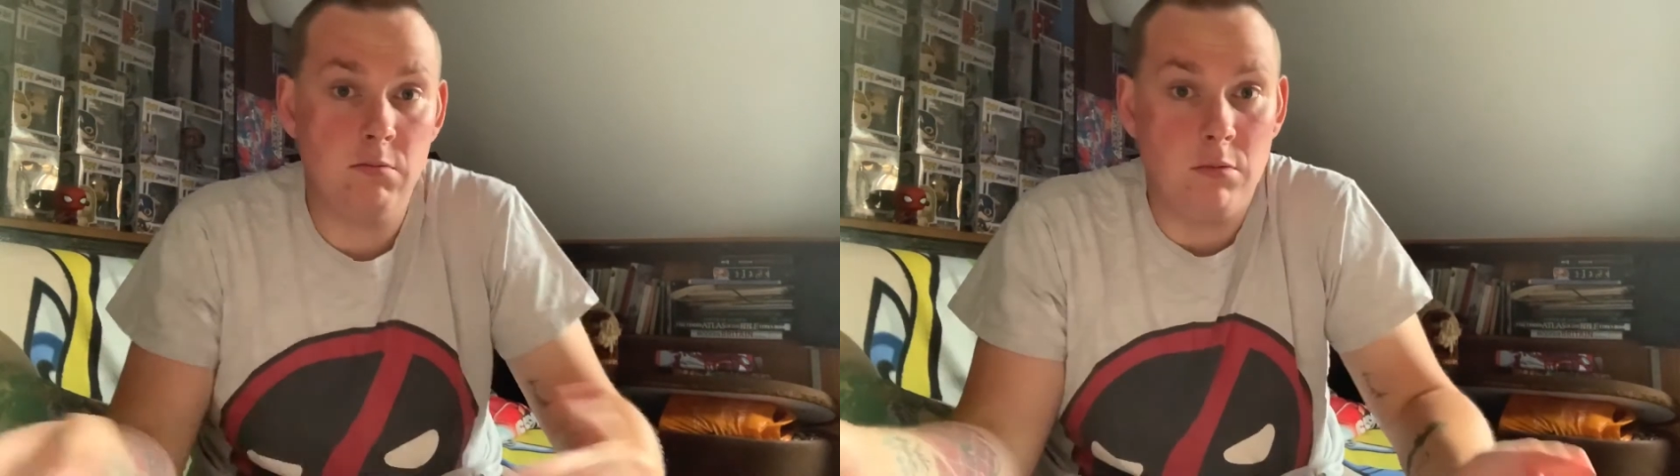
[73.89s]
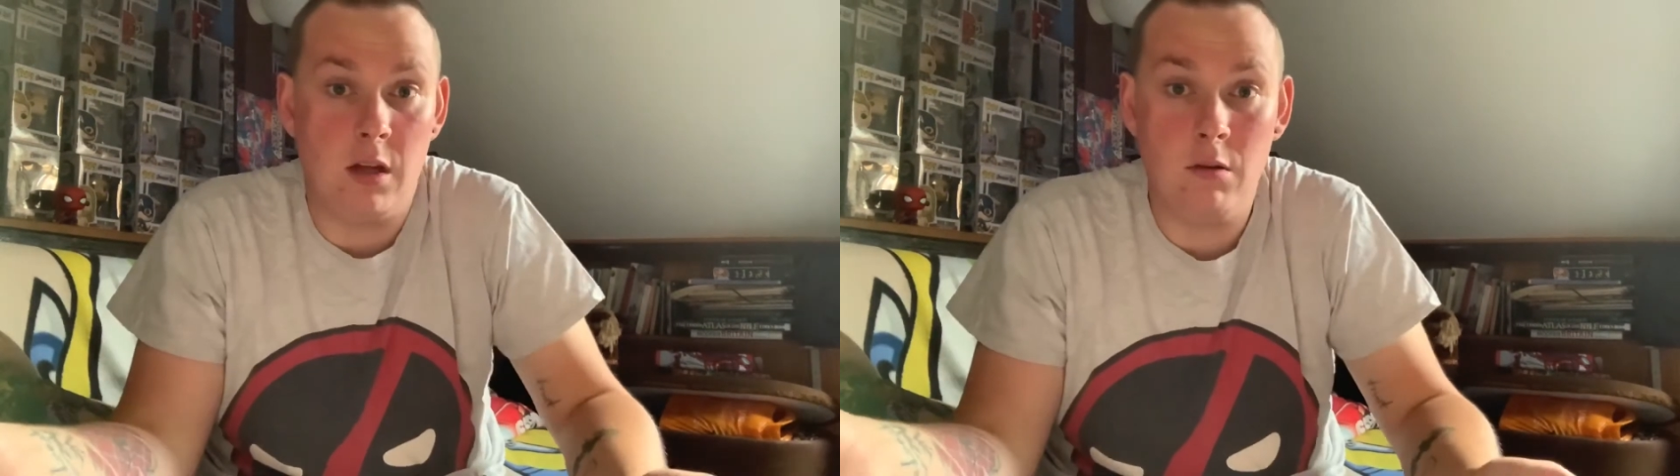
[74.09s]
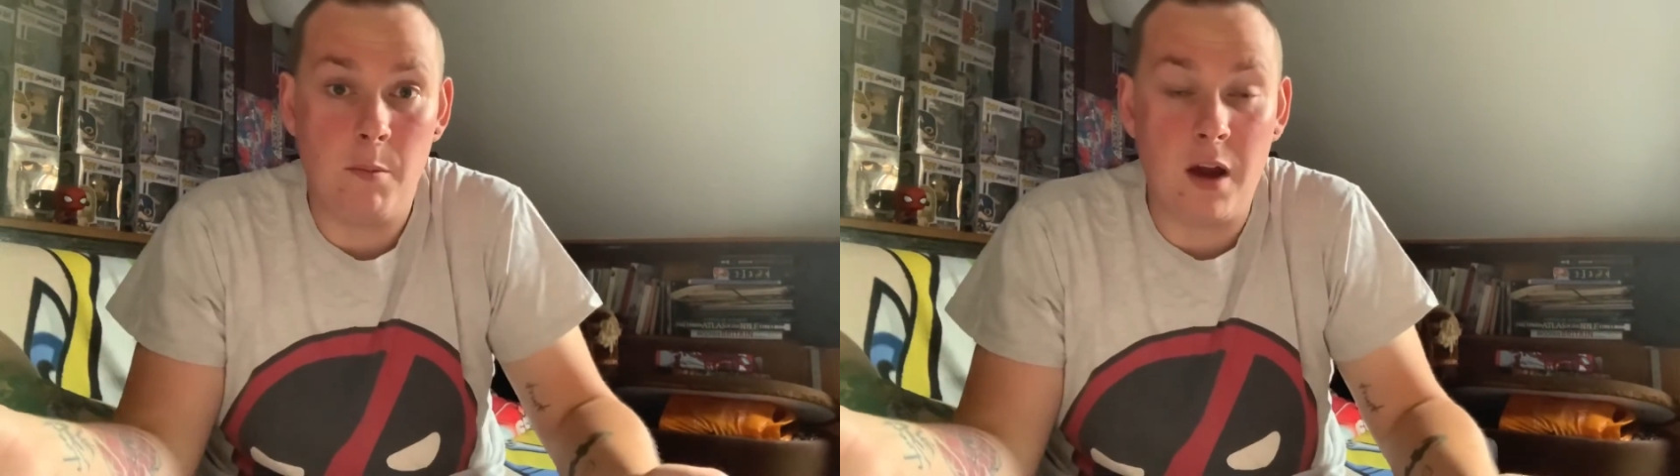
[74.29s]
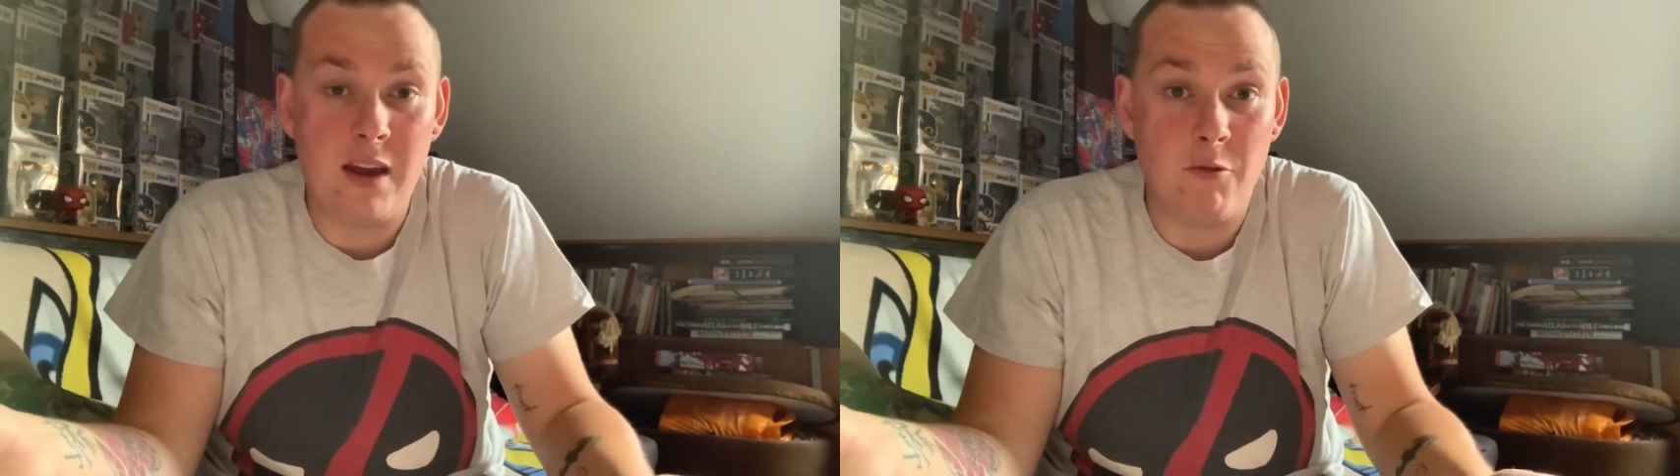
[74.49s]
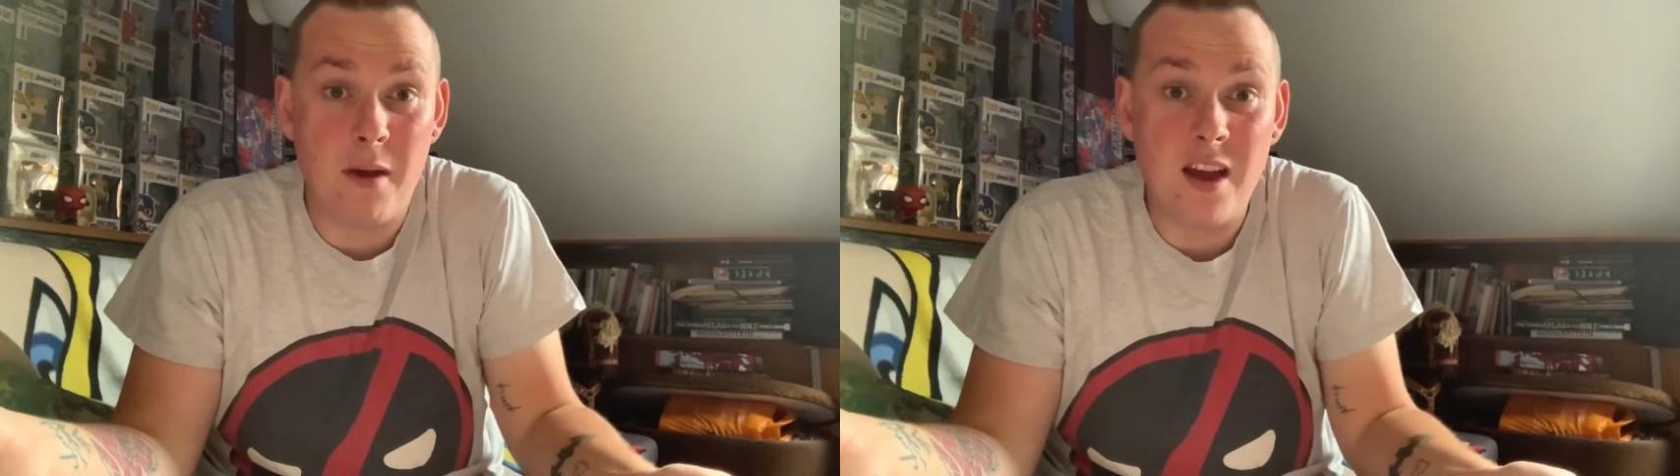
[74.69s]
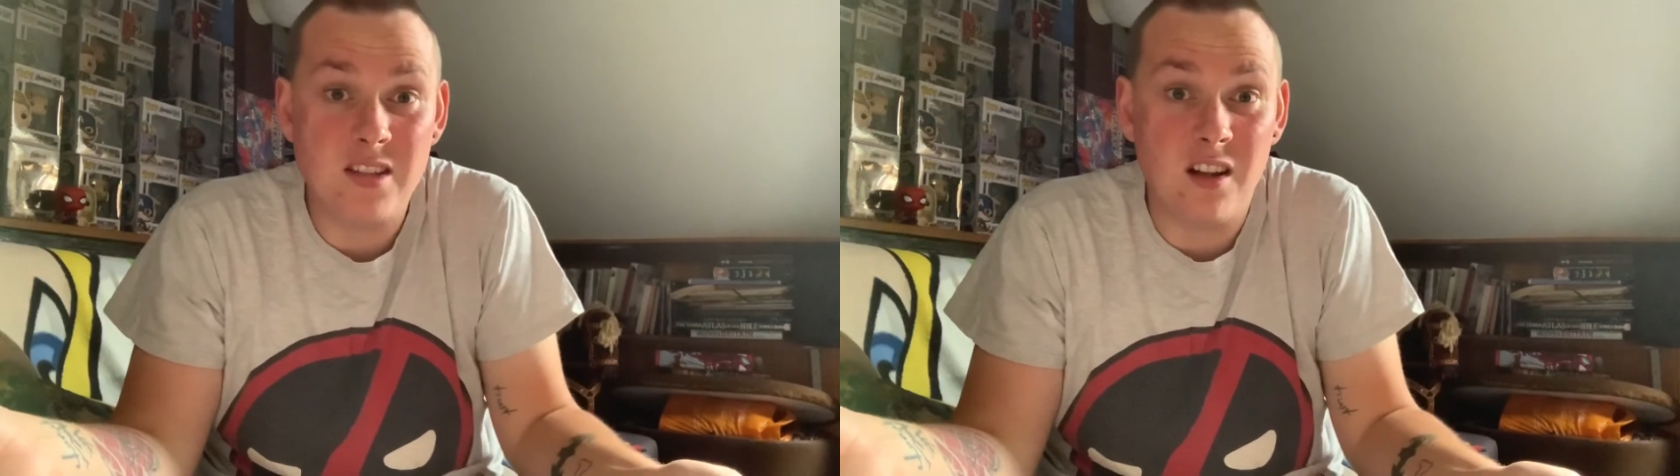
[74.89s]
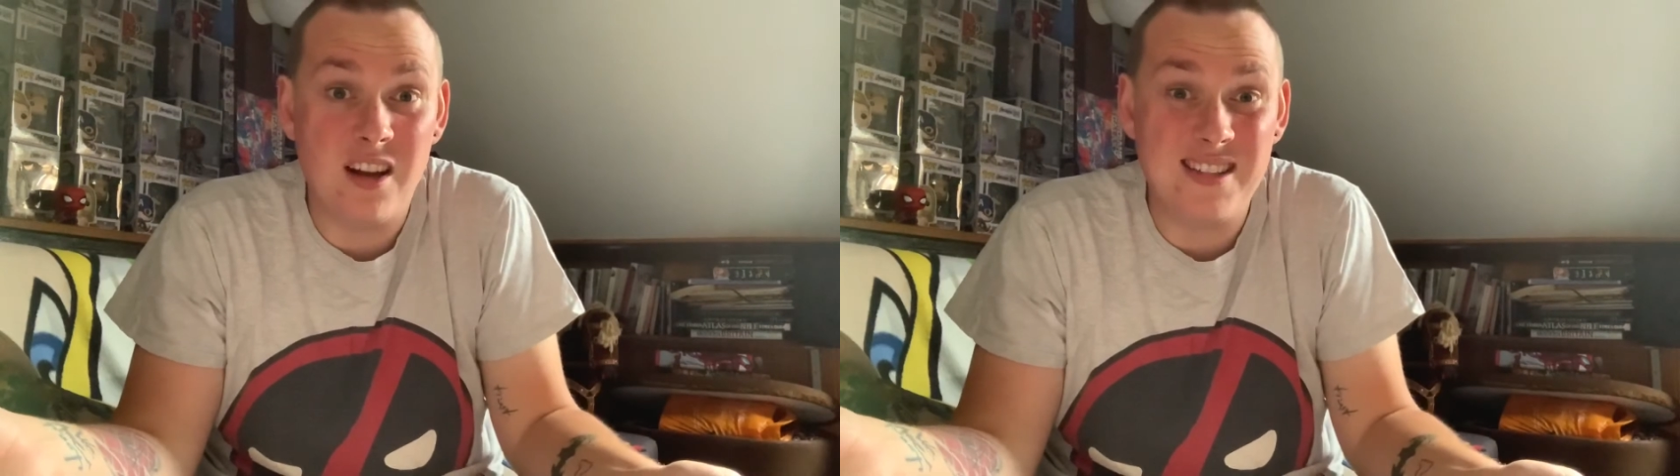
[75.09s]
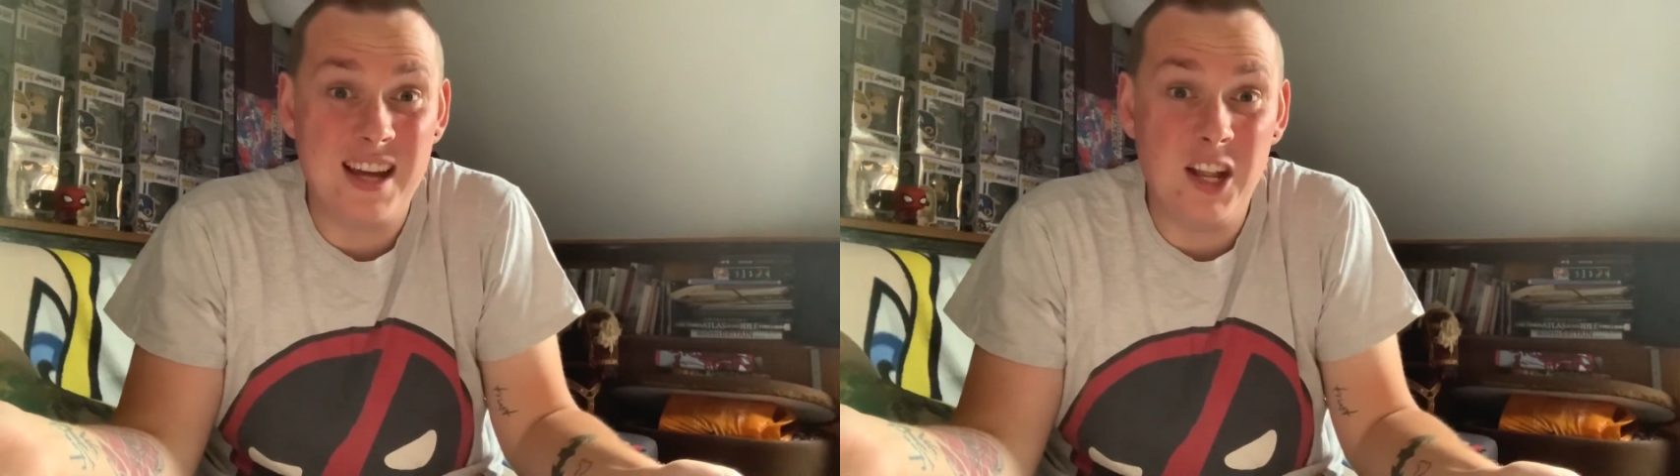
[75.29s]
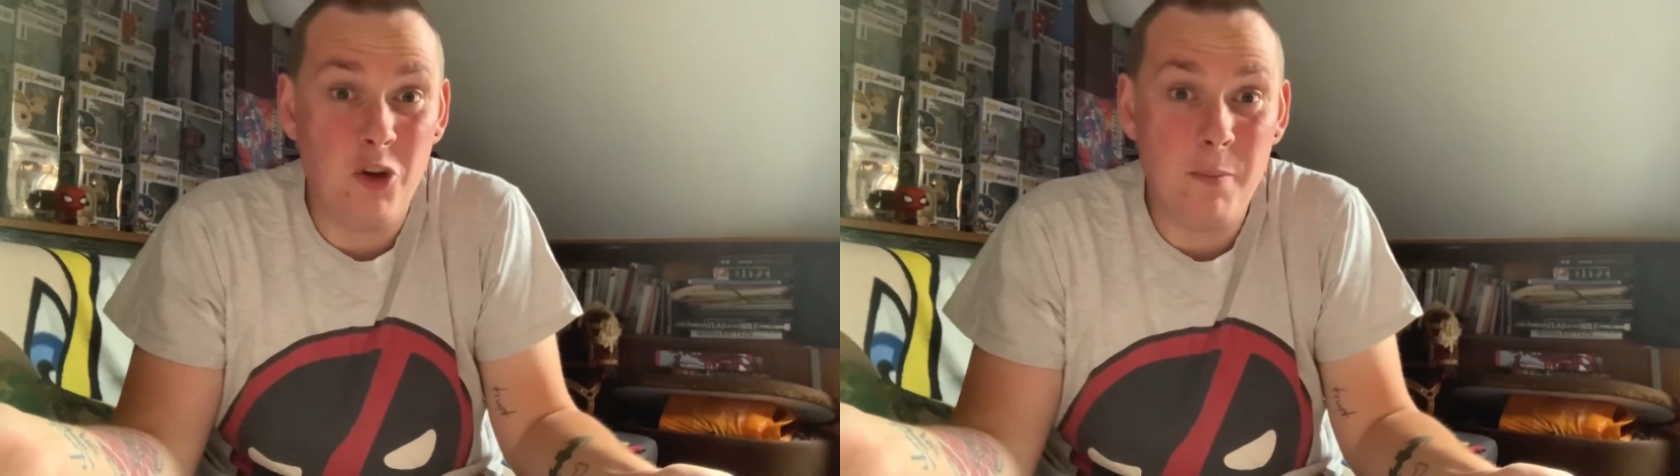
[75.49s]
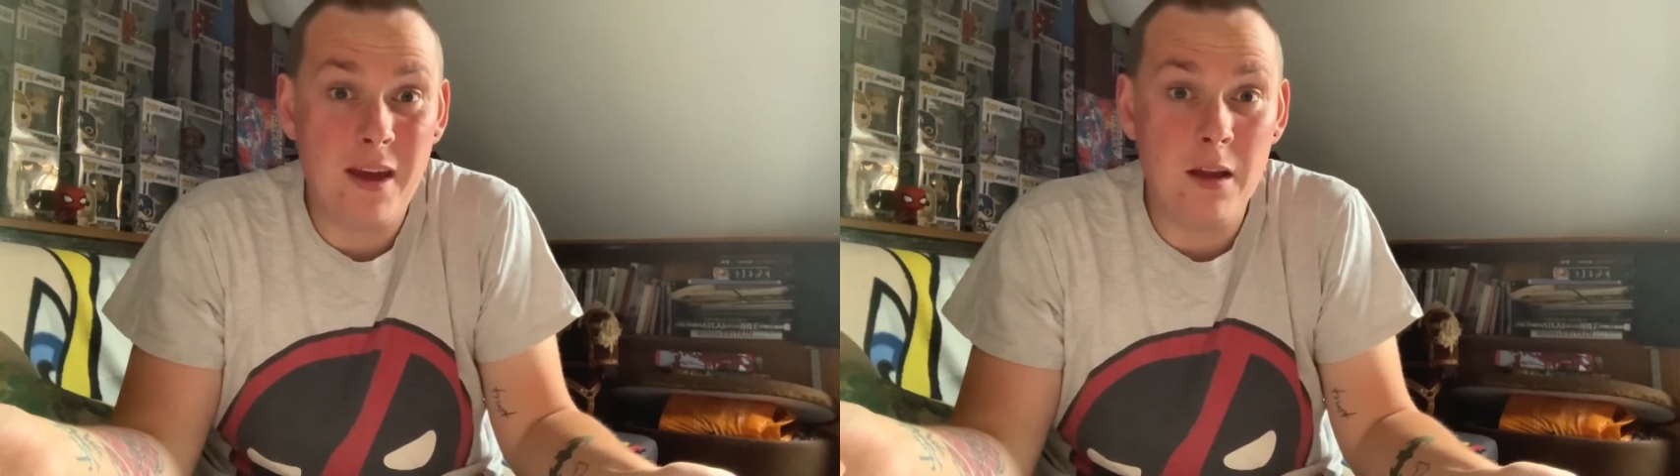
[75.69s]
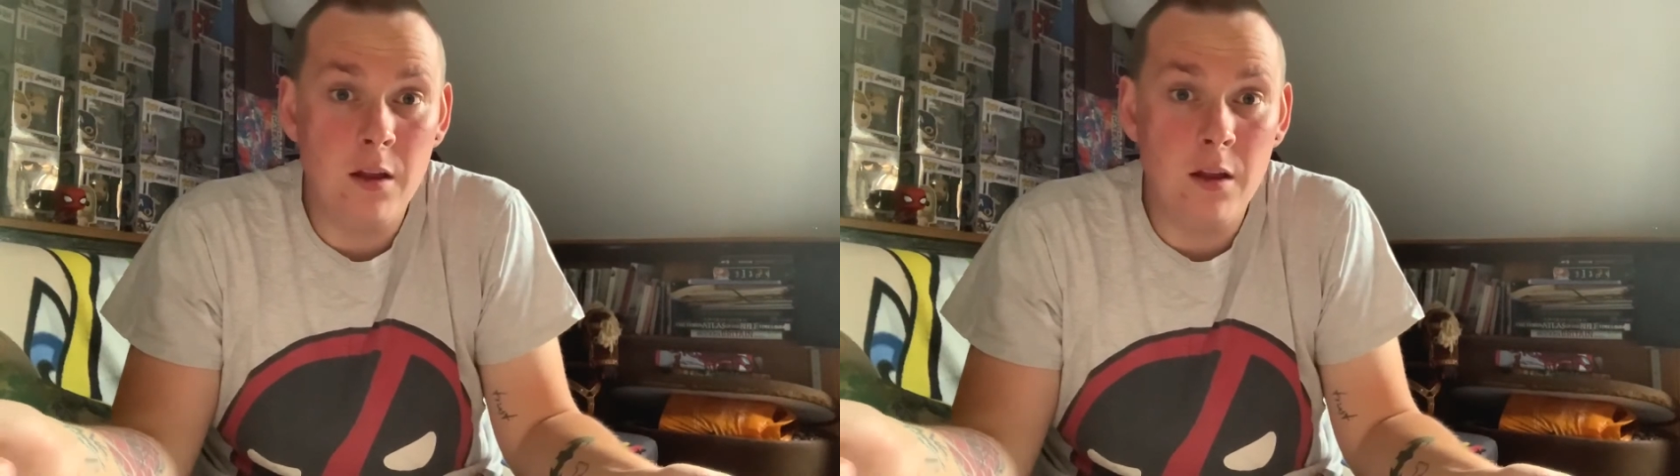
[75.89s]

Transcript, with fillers: you know, I might even personalise it a little bit.